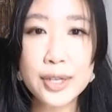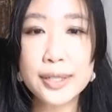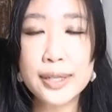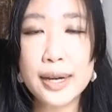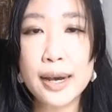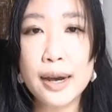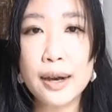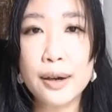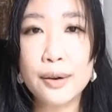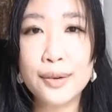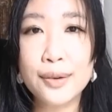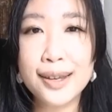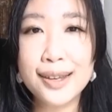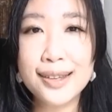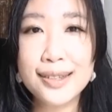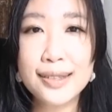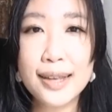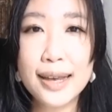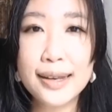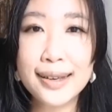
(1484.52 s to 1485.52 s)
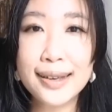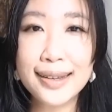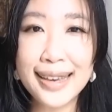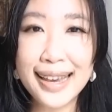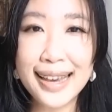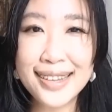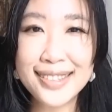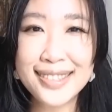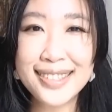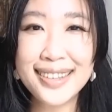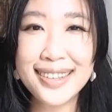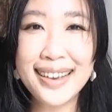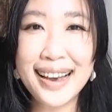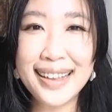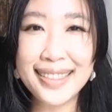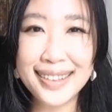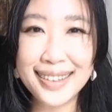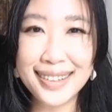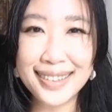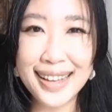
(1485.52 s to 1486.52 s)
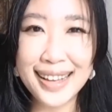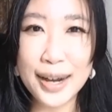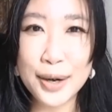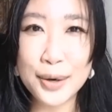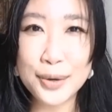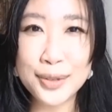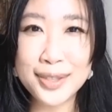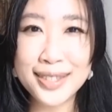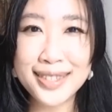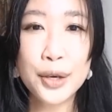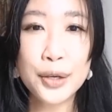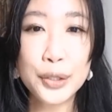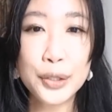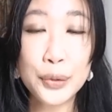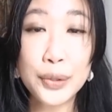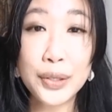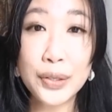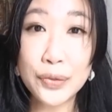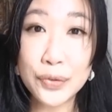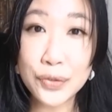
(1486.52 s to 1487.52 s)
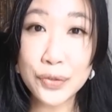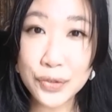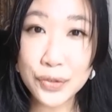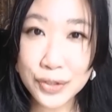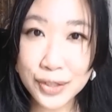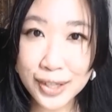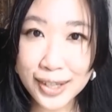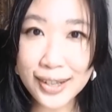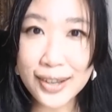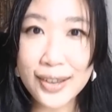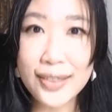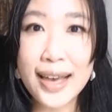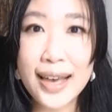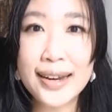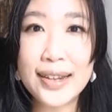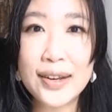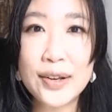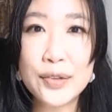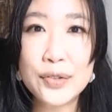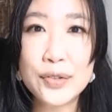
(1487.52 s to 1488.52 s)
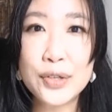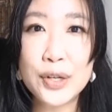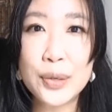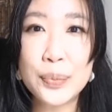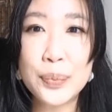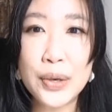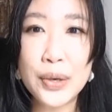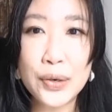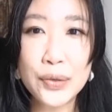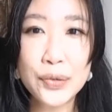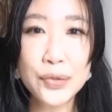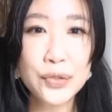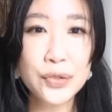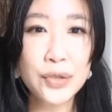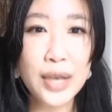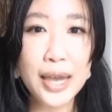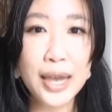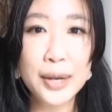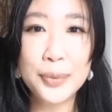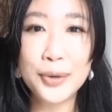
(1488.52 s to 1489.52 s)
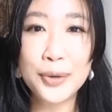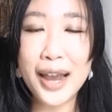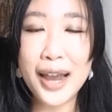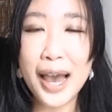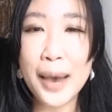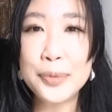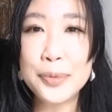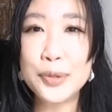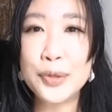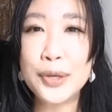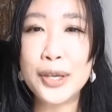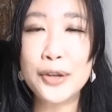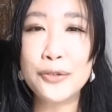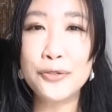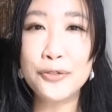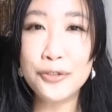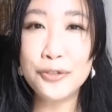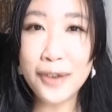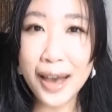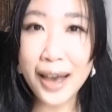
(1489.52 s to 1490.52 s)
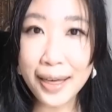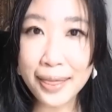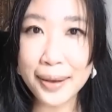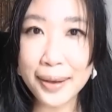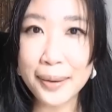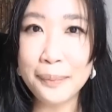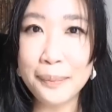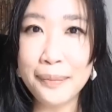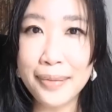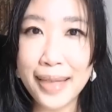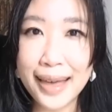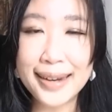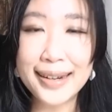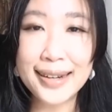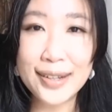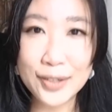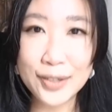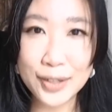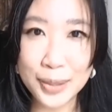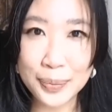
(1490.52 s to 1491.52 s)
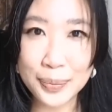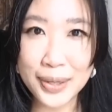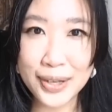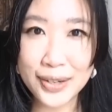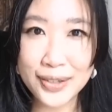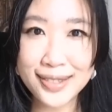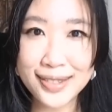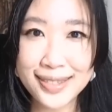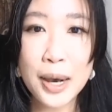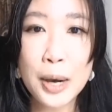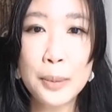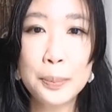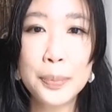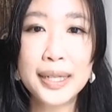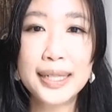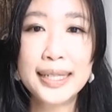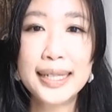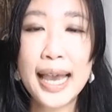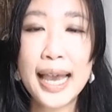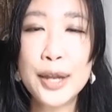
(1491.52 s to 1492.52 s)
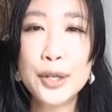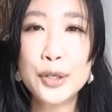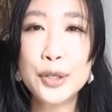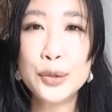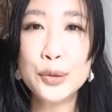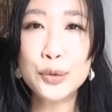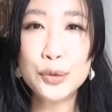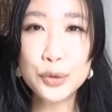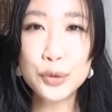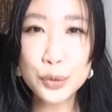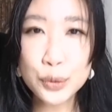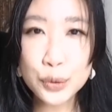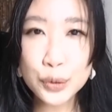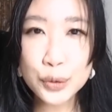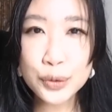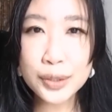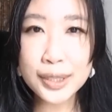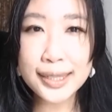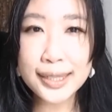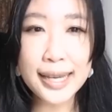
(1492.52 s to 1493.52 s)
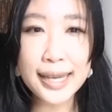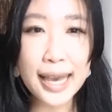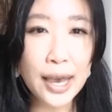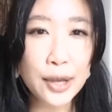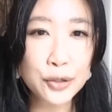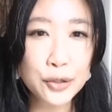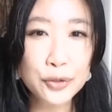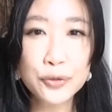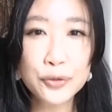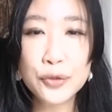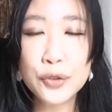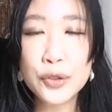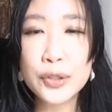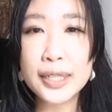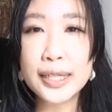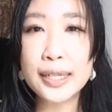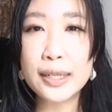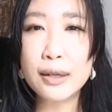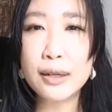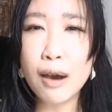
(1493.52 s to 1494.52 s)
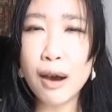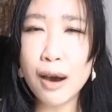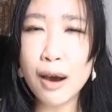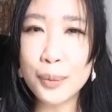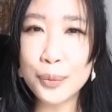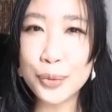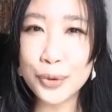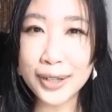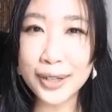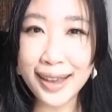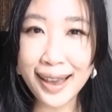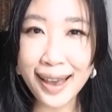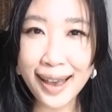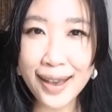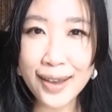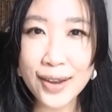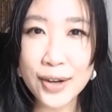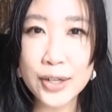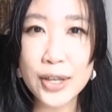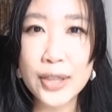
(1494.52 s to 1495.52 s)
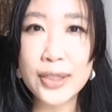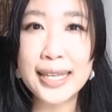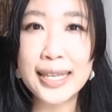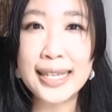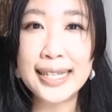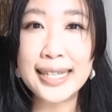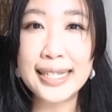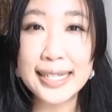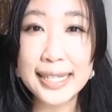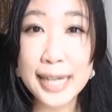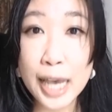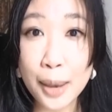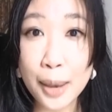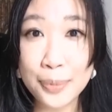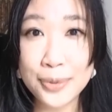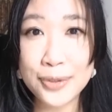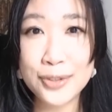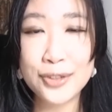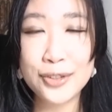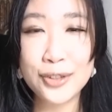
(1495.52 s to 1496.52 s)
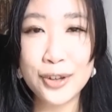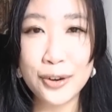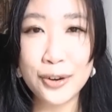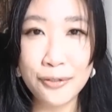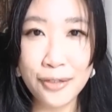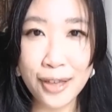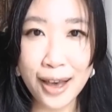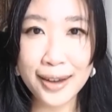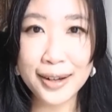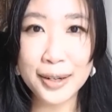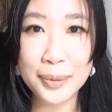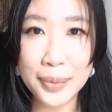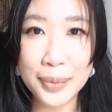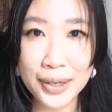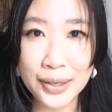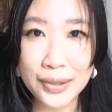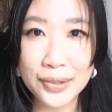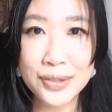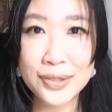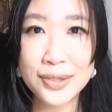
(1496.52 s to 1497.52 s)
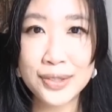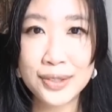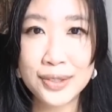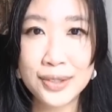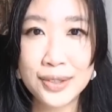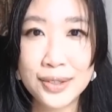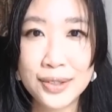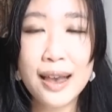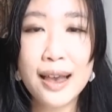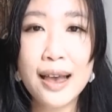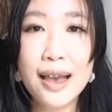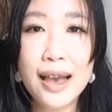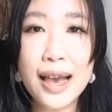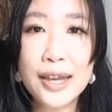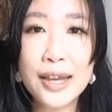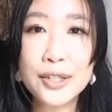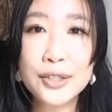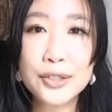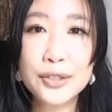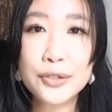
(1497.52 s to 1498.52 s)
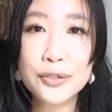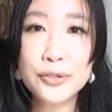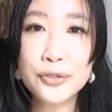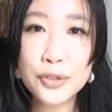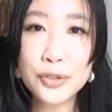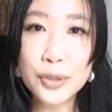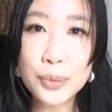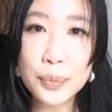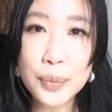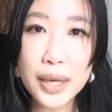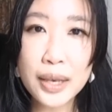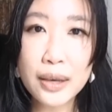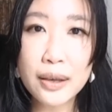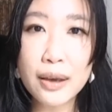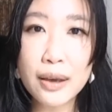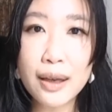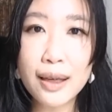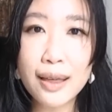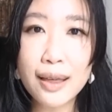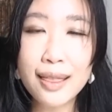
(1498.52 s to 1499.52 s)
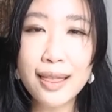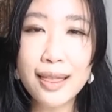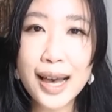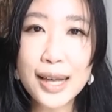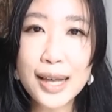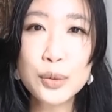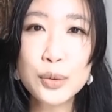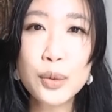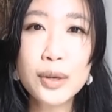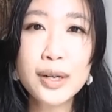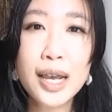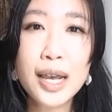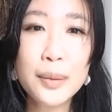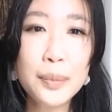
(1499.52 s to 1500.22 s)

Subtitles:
Tao is like gazing at the clouds. You can see that it is an abyss, and perhaps you can fathom that it is an abyss. But can you truly and fully comprehend the depths of that abyss? And for me, that's what I